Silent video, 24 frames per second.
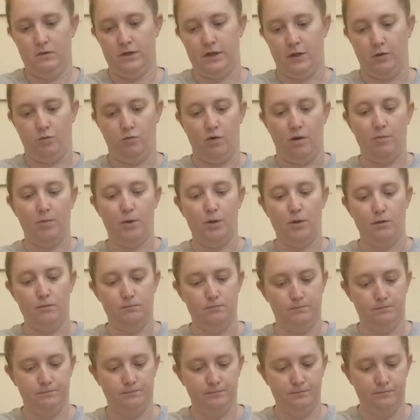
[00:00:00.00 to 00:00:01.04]
like rubber
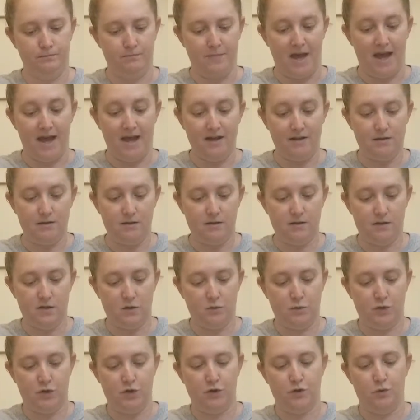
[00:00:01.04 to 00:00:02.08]

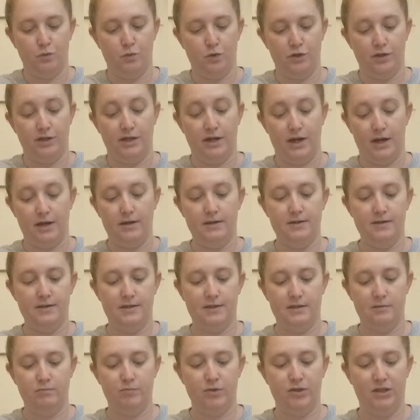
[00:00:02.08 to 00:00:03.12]
mats, which are really
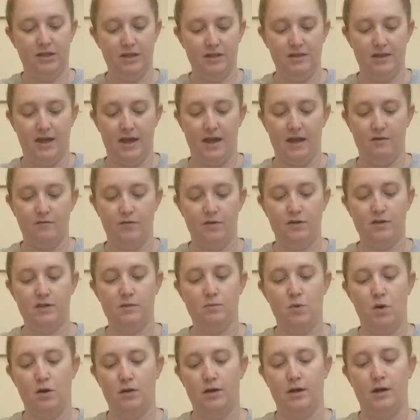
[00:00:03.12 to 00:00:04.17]
nice but then they have a
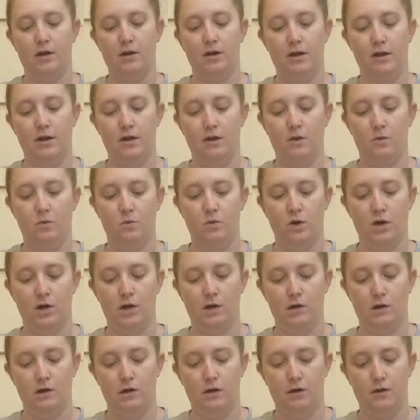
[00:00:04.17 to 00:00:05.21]
small area where
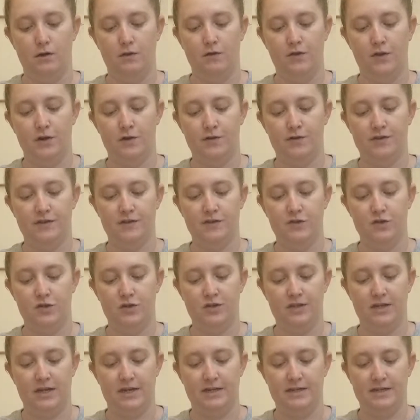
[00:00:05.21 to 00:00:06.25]
there's
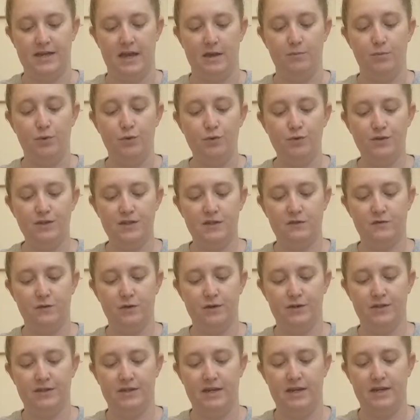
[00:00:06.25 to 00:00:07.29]
just like tables for
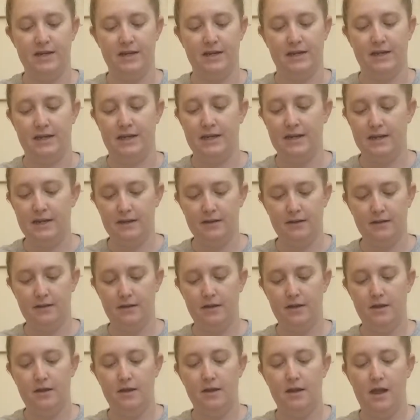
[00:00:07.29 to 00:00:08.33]
sitting and eating,
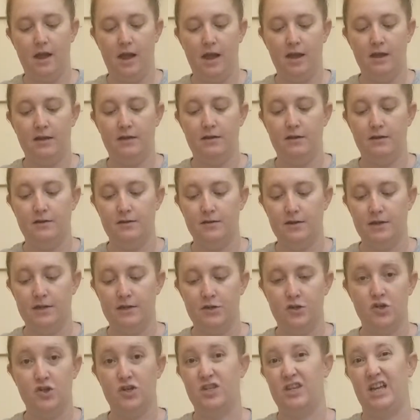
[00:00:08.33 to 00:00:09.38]
and
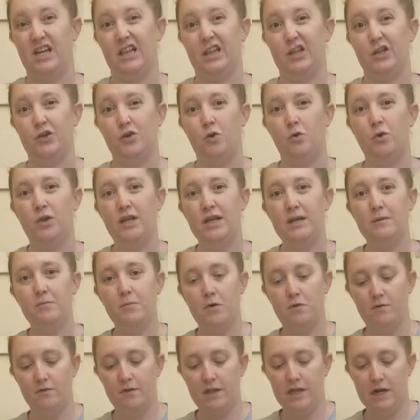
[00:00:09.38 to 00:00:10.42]
it's just like linoleum
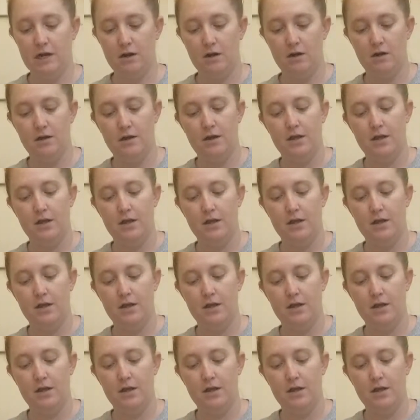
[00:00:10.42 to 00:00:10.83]
over there.